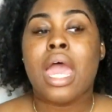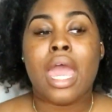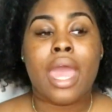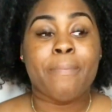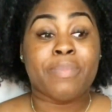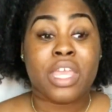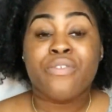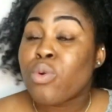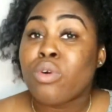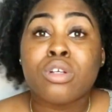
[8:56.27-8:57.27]

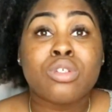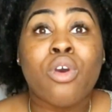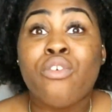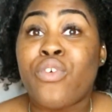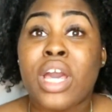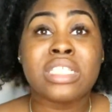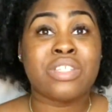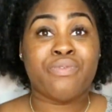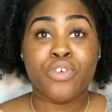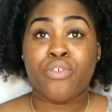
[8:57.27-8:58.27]
If you want to talk first,
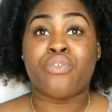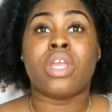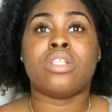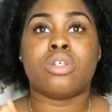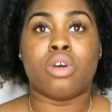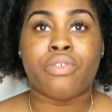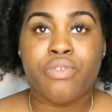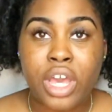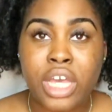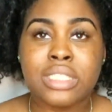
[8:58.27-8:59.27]
feel free to talk
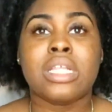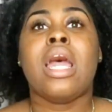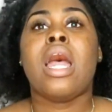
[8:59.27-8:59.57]
first.